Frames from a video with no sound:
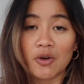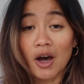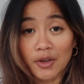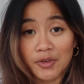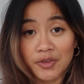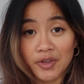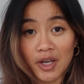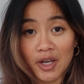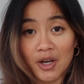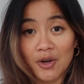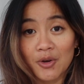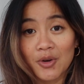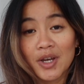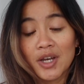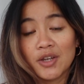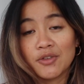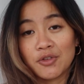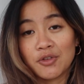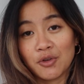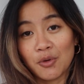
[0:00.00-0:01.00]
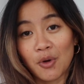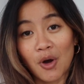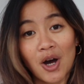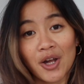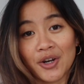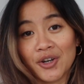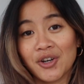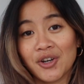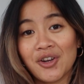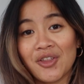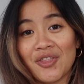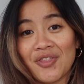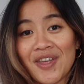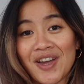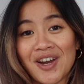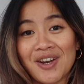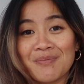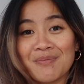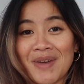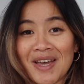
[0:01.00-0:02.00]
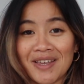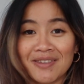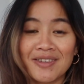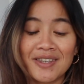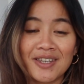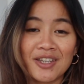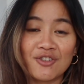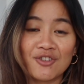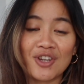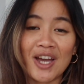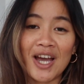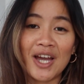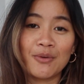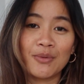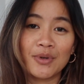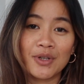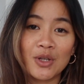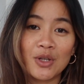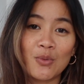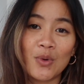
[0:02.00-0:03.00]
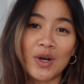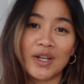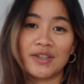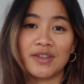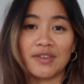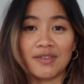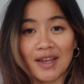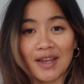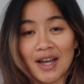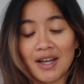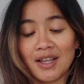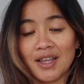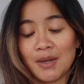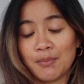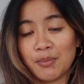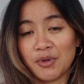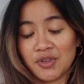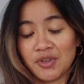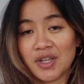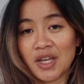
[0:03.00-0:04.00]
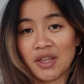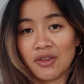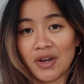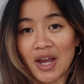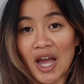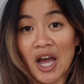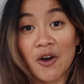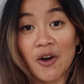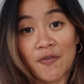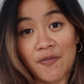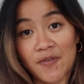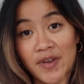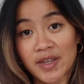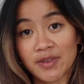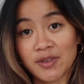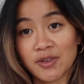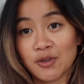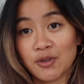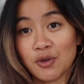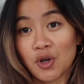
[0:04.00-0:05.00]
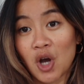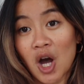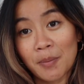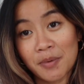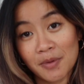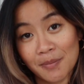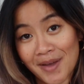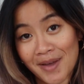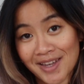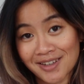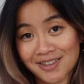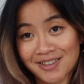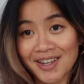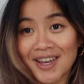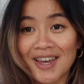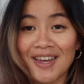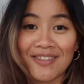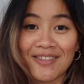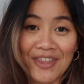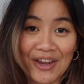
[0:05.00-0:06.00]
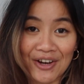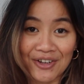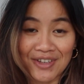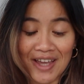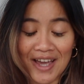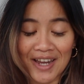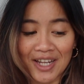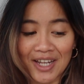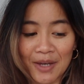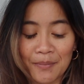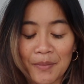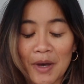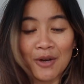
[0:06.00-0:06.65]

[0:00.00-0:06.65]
Also, to honor their message, I really want to style and put together outfits to complement their denim.